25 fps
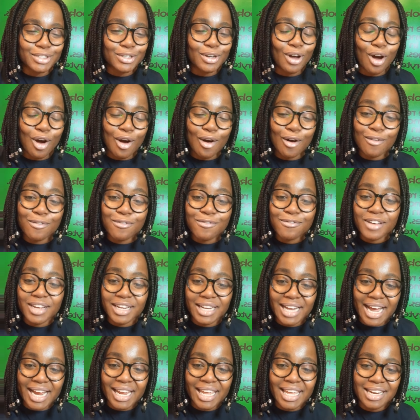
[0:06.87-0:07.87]
You know,
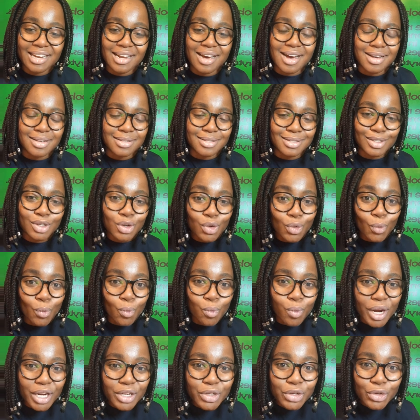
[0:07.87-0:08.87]
often I get asked,
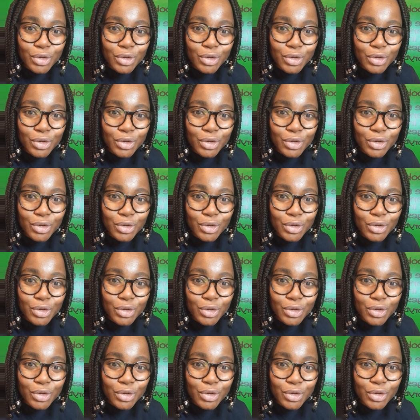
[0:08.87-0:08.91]
where